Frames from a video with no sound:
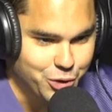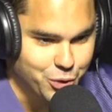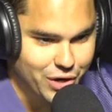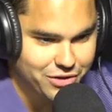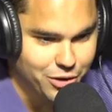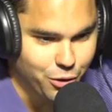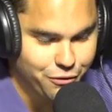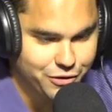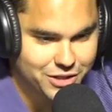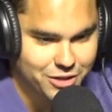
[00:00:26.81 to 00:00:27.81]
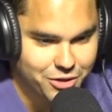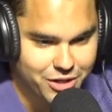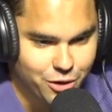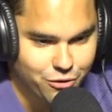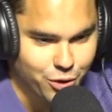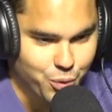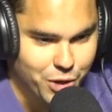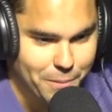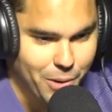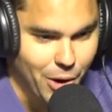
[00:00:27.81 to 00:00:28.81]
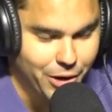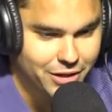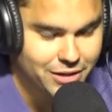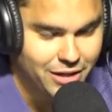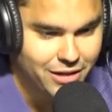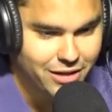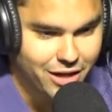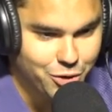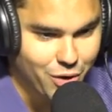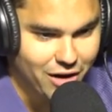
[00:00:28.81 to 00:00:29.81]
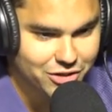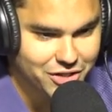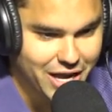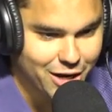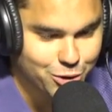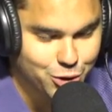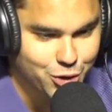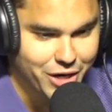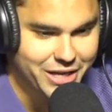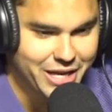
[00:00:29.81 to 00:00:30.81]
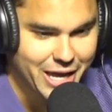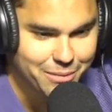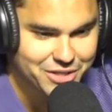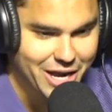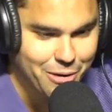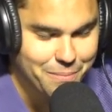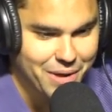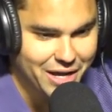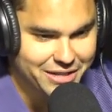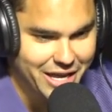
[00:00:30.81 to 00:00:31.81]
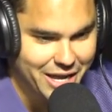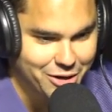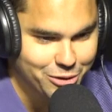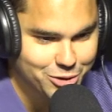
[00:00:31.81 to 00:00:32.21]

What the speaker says: You were at the old facility over at Winter Park, and you obviously had your training camps out in Mankato.